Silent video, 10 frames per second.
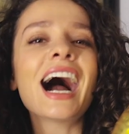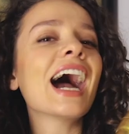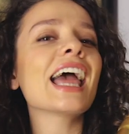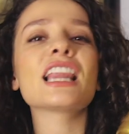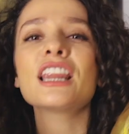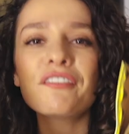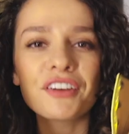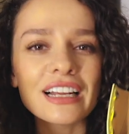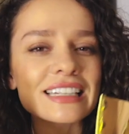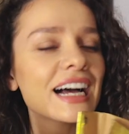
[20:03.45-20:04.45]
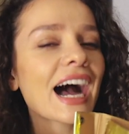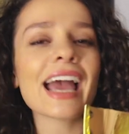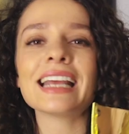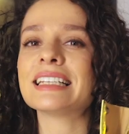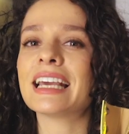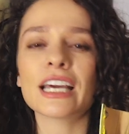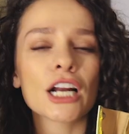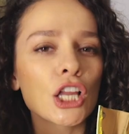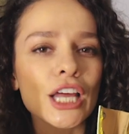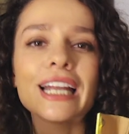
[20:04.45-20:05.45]
I love it. I take it
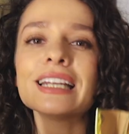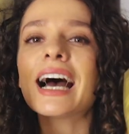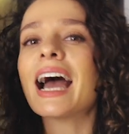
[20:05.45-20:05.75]
all in.